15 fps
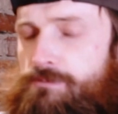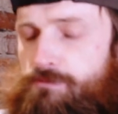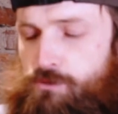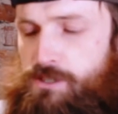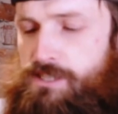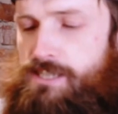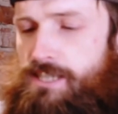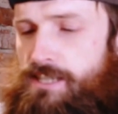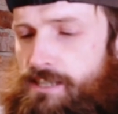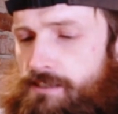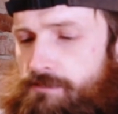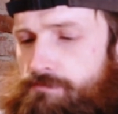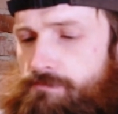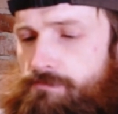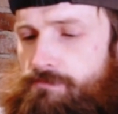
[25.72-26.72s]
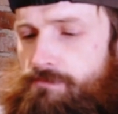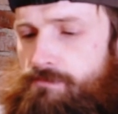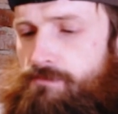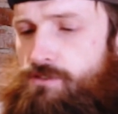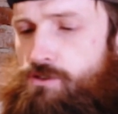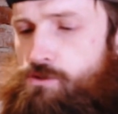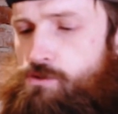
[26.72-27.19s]
Wish I
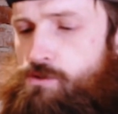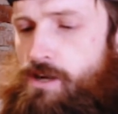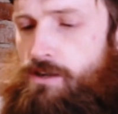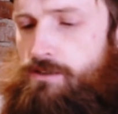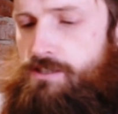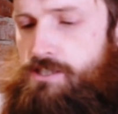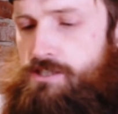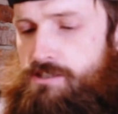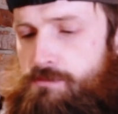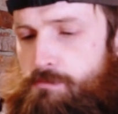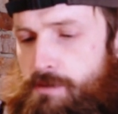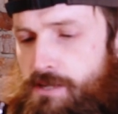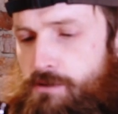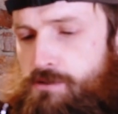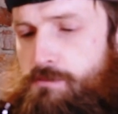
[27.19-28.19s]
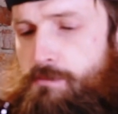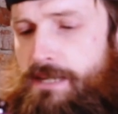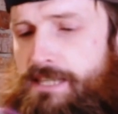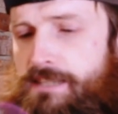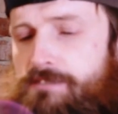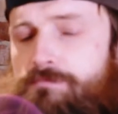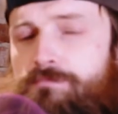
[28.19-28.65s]
knew how this beer was
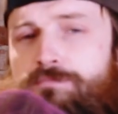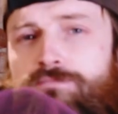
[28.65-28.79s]
made.